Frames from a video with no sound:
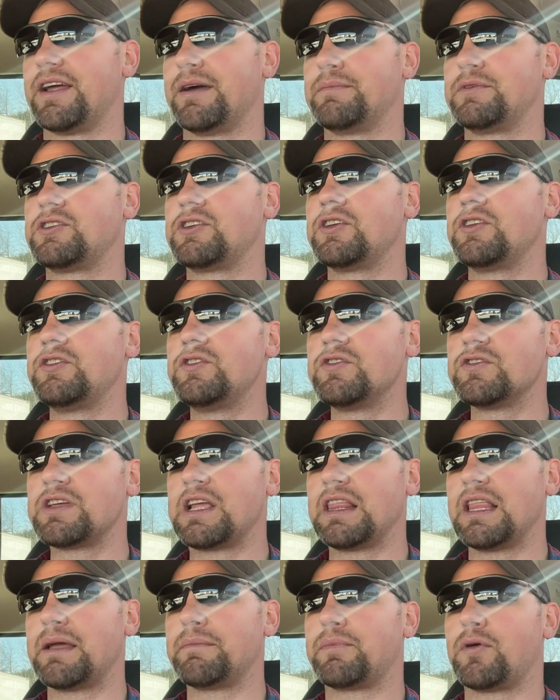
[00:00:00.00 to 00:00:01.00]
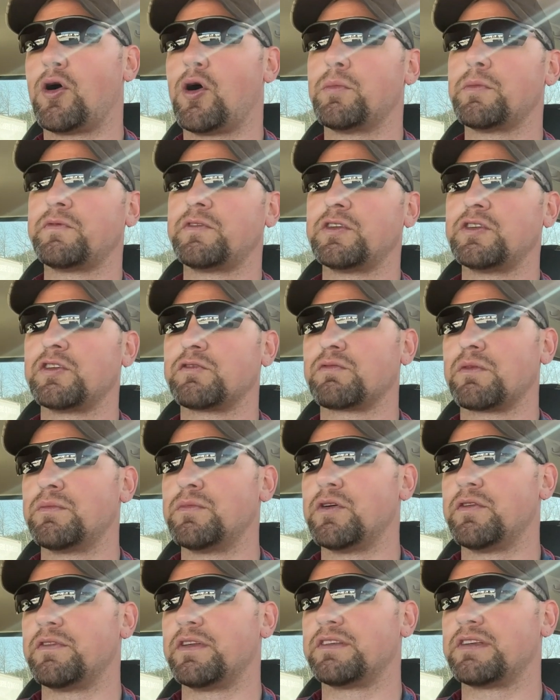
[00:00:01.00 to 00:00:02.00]
you can usually limp home if you can just
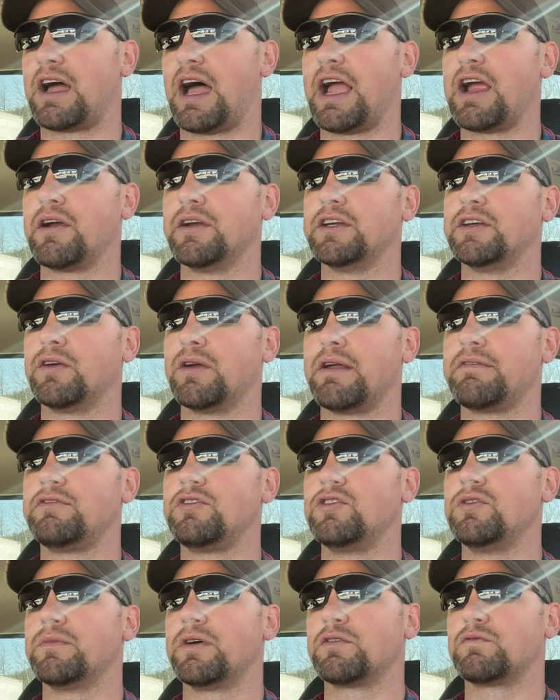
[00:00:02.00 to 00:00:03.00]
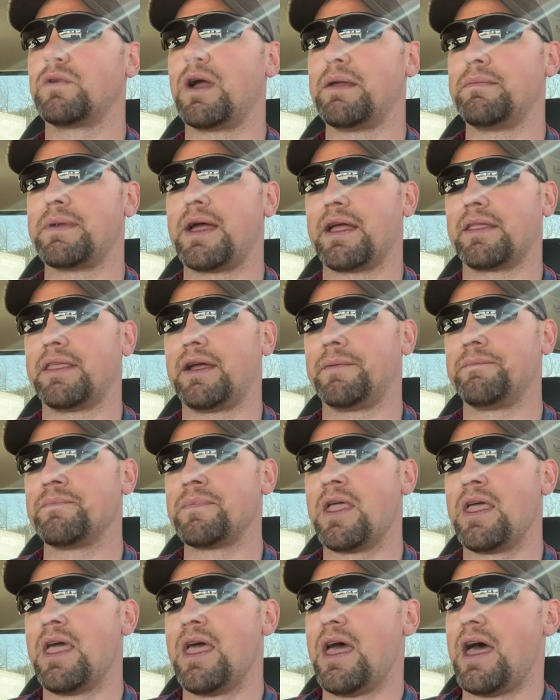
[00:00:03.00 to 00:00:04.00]
remove the tire and you don't have too much weight back there.
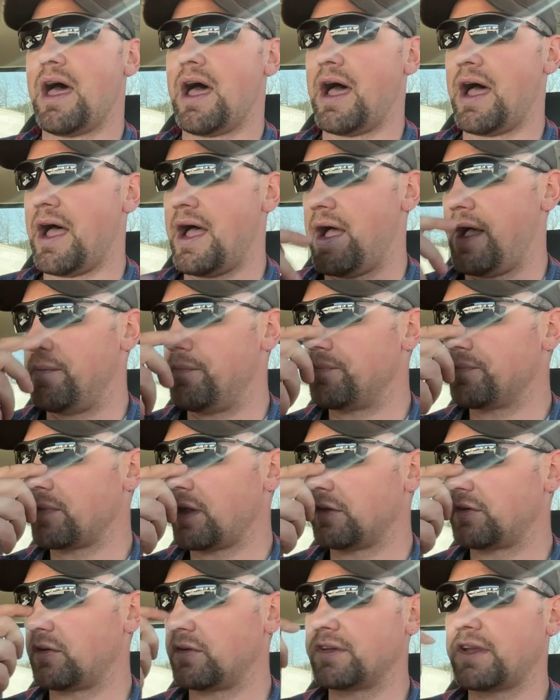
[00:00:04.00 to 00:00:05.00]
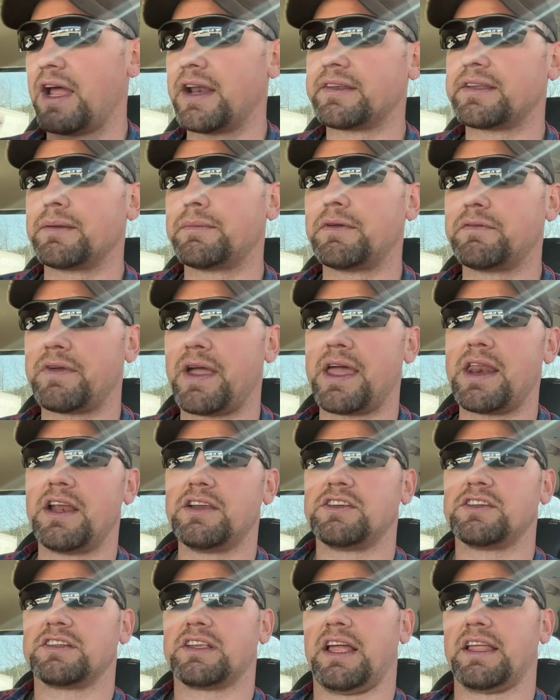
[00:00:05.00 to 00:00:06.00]
So it's got some
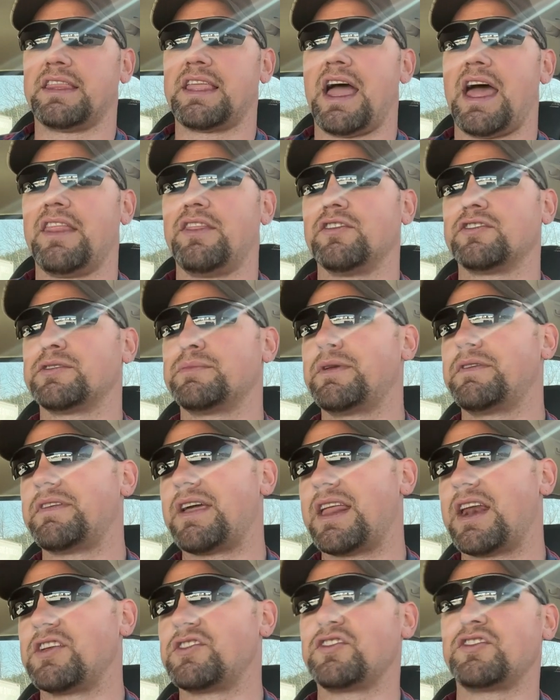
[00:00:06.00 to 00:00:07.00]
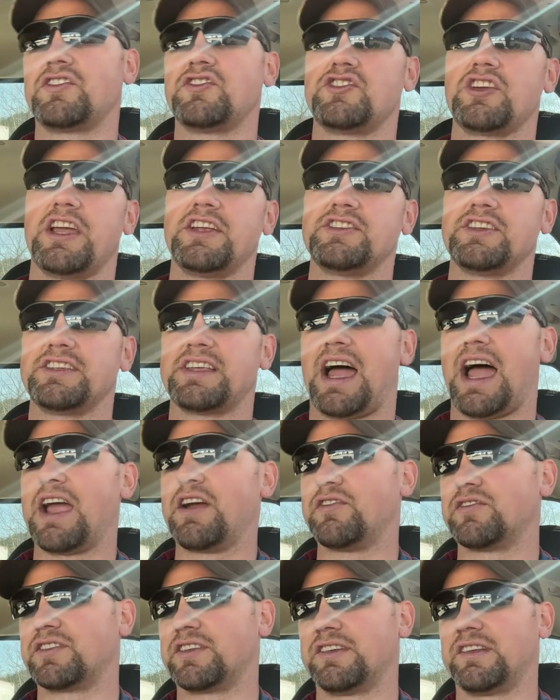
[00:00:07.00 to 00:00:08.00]
advantages like that. There's some advantages in changing
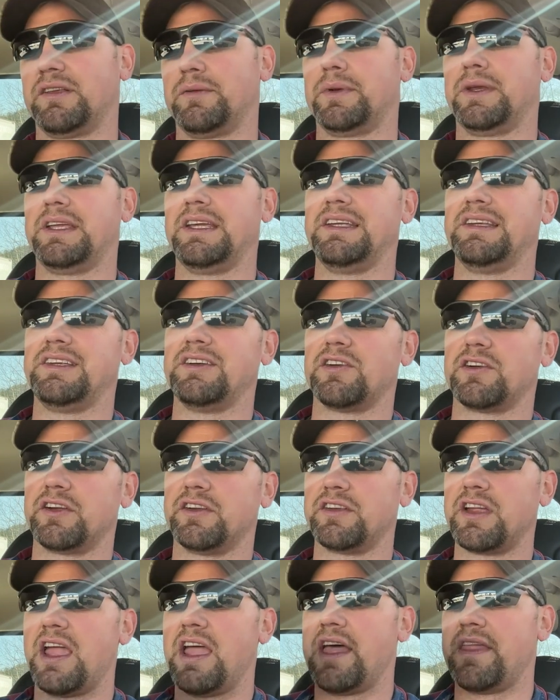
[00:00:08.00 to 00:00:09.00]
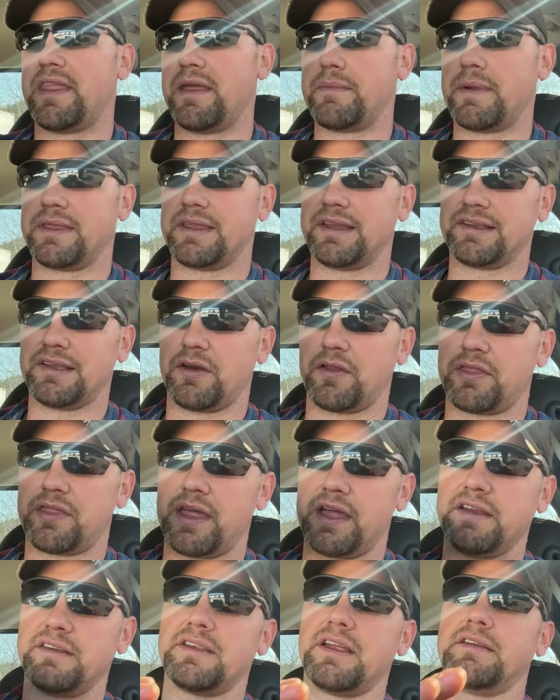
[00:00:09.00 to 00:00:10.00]
tires, because it's a little bit easier, because they make these little
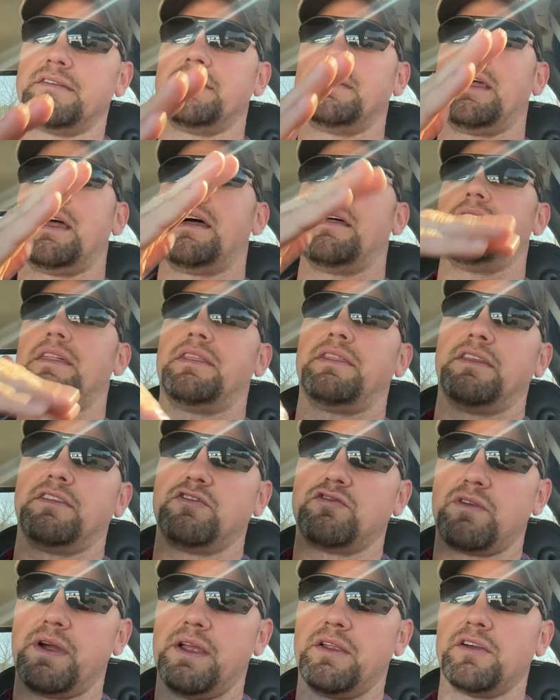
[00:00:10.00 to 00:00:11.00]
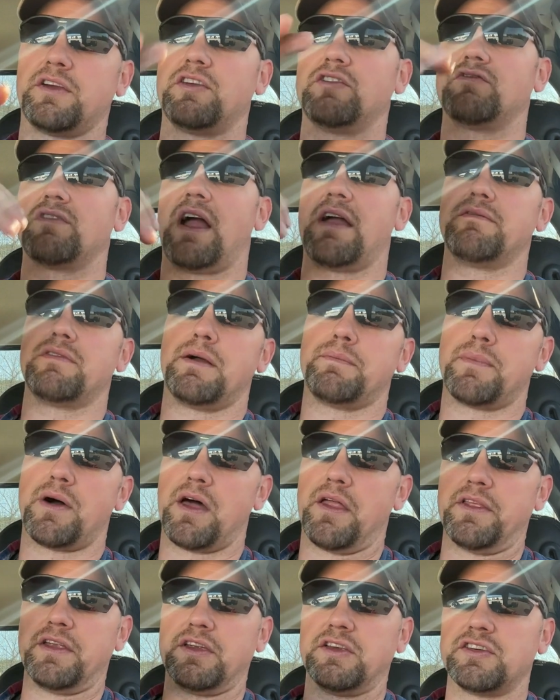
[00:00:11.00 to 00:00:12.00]
things that the trailer can drive up
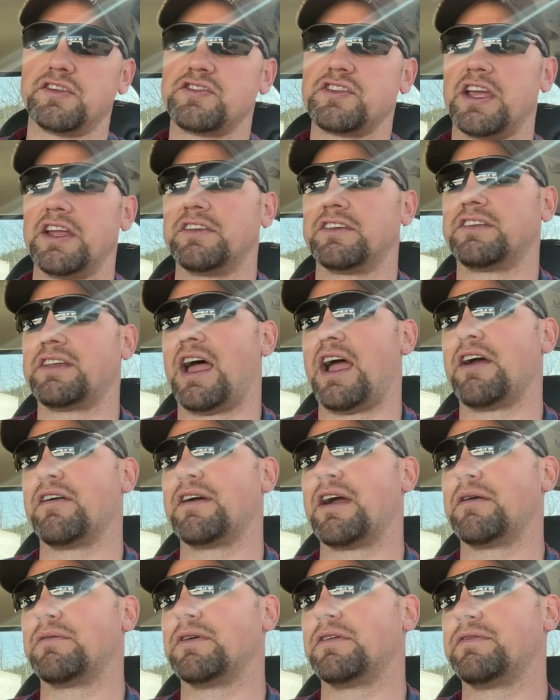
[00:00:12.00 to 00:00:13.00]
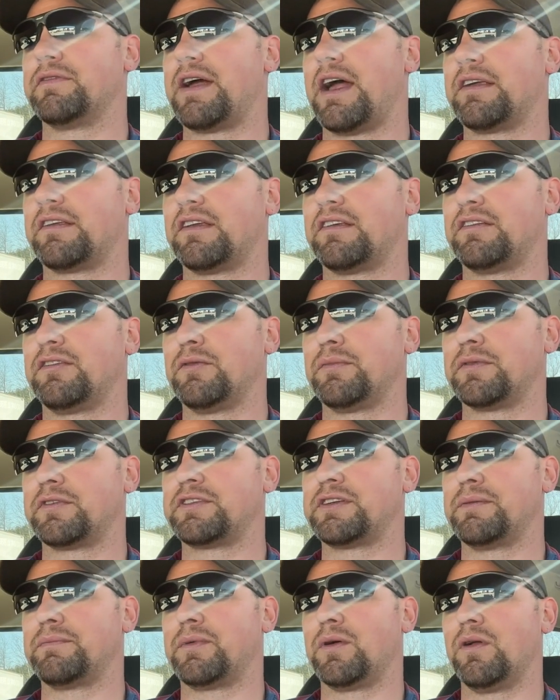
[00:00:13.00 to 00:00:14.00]
on, and you can just change the tire out real fast. It's super
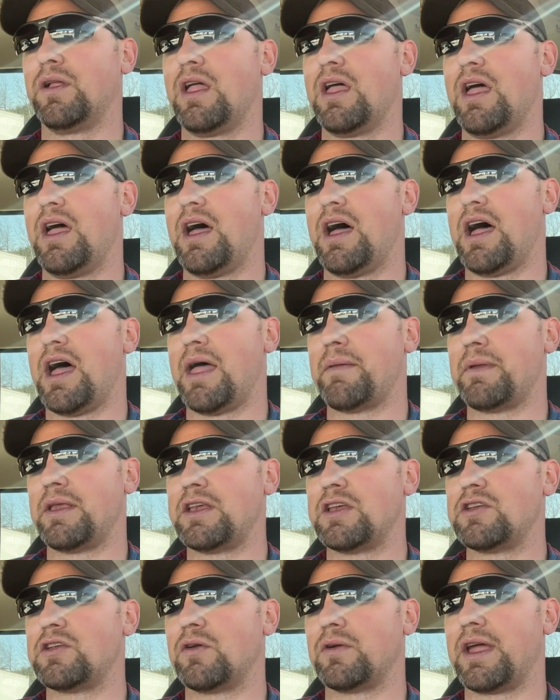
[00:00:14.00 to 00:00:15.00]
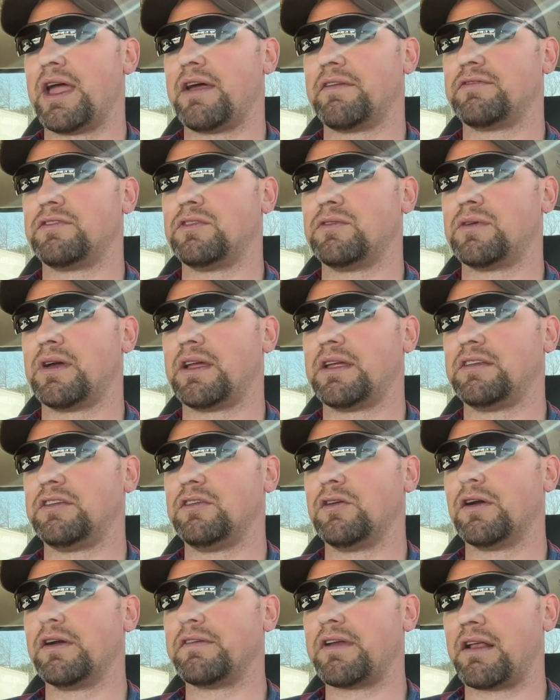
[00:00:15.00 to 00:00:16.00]
simple, and you don't have to
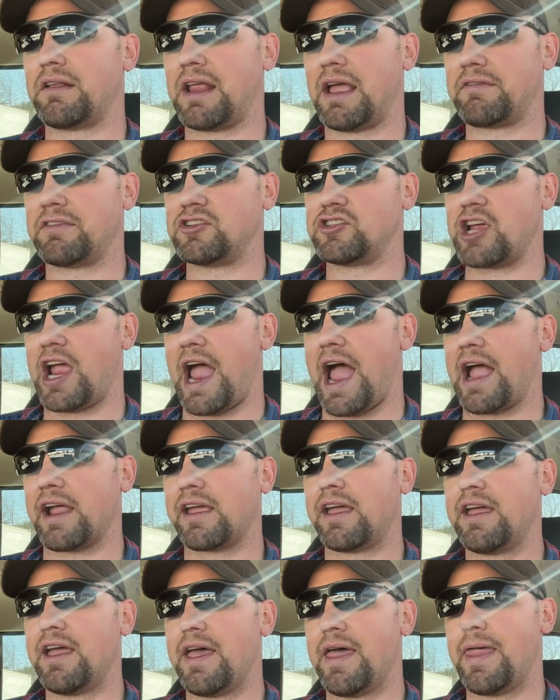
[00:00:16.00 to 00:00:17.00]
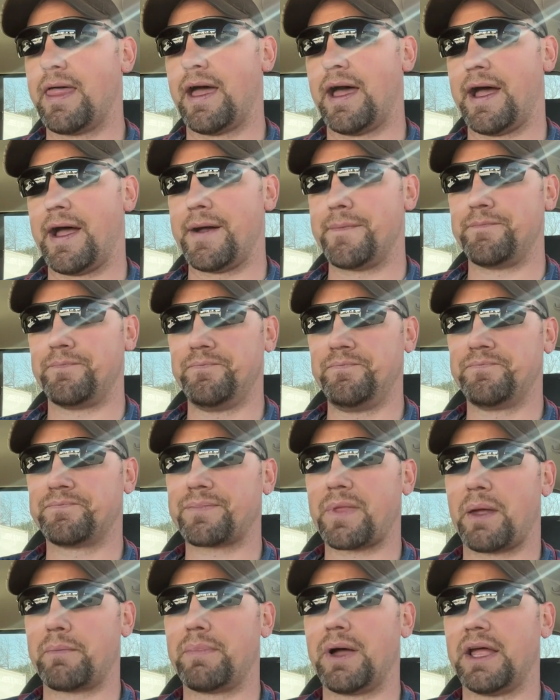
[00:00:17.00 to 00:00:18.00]
you don't even have to have a jack.
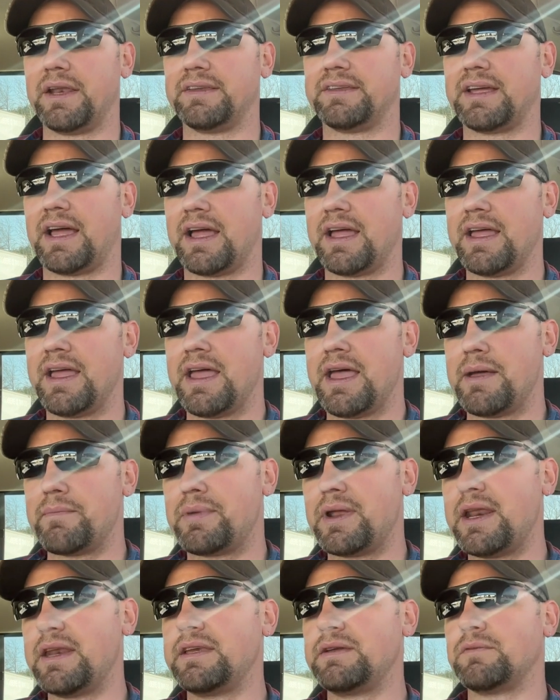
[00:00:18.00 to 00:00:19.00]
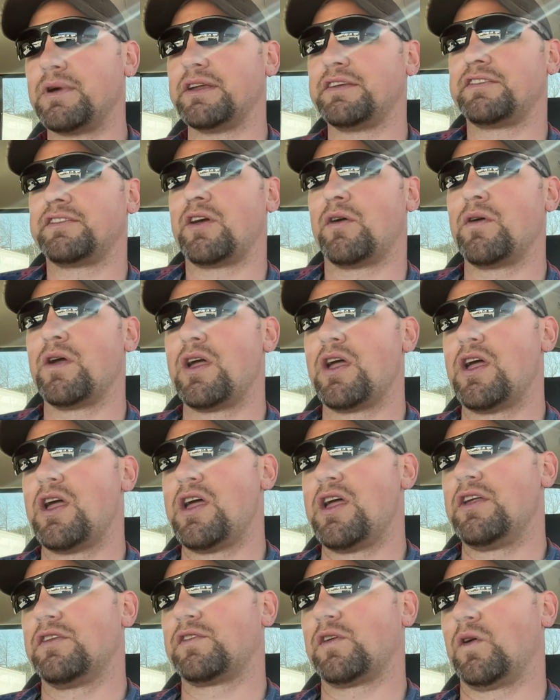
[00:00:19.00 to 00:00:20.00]
But anyway.
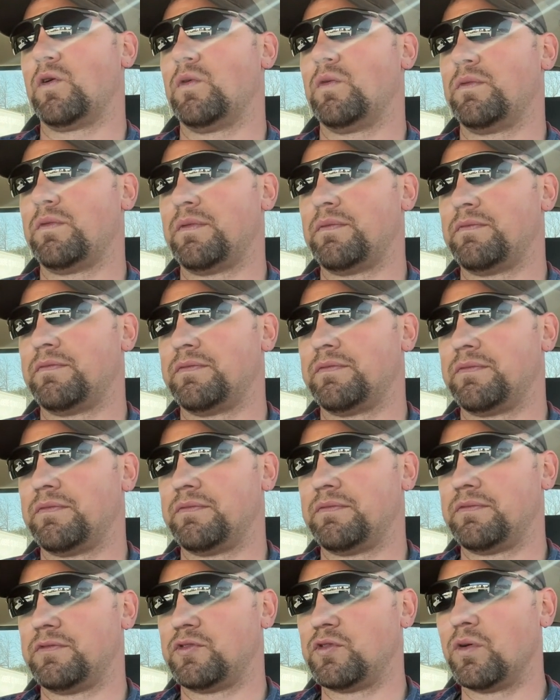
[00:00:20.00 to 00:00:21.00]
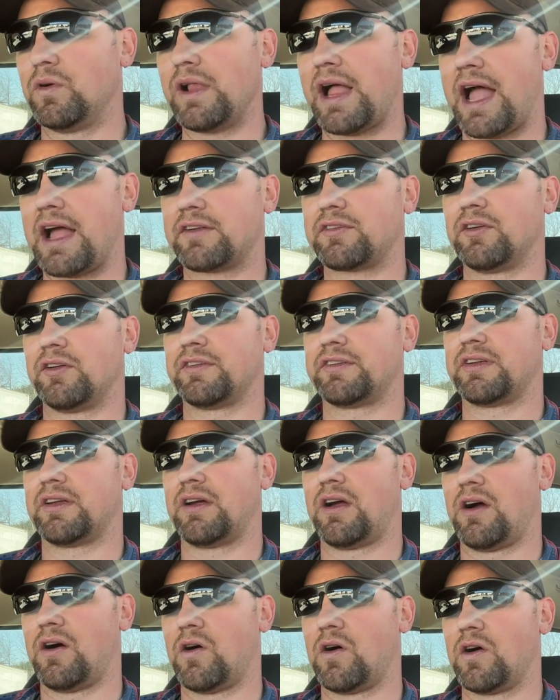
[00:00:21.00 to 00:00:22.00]
So dual axles
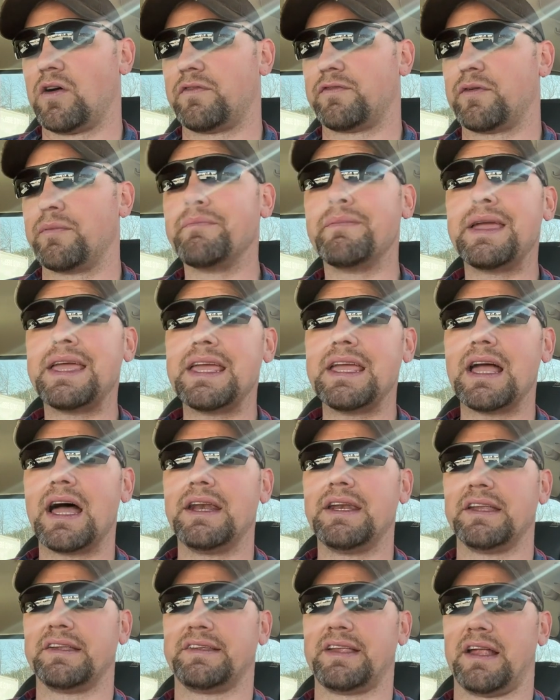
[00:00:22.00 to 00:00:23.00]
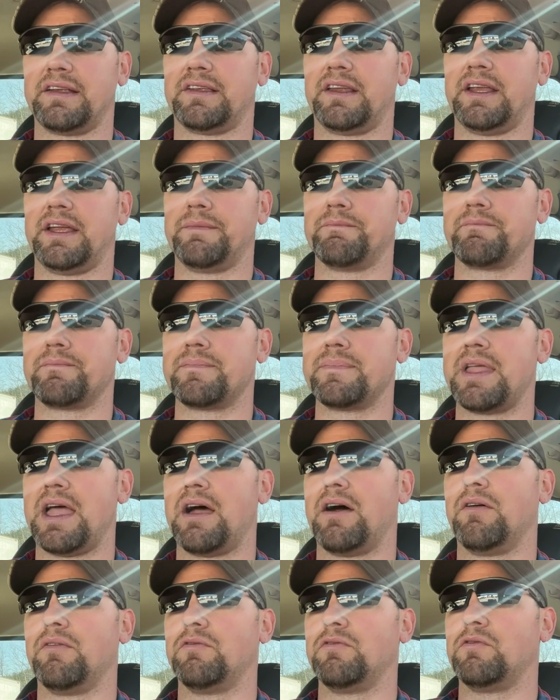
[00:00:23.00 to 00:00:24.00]
are, for me, a necessity.
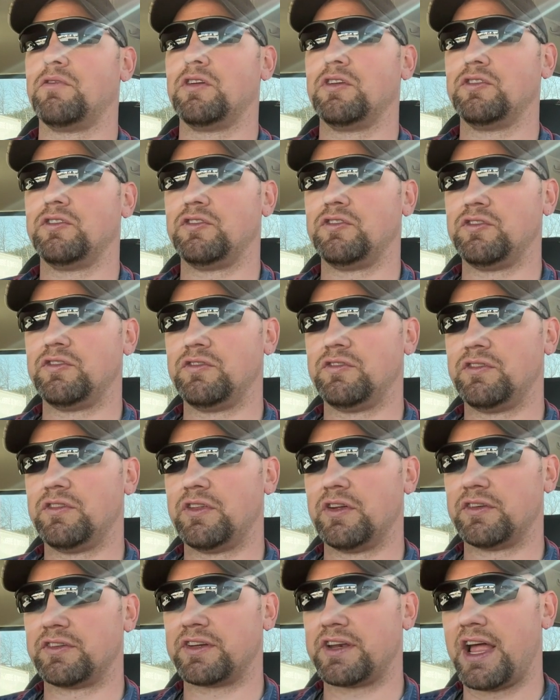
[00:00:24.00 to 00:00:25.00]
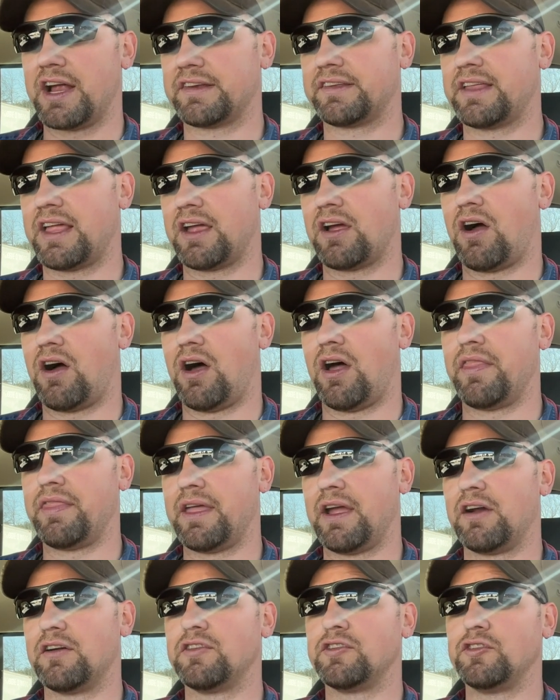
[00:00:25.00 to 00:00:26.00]
Now, there's a next thing on
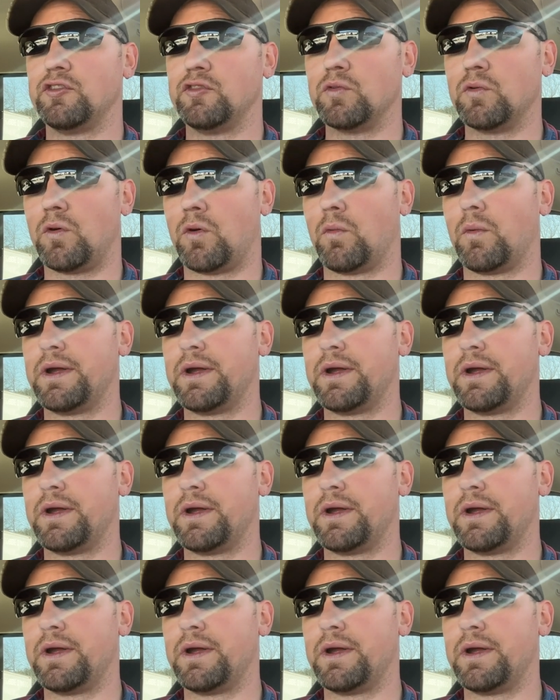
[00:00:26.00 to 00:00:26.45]
there, dual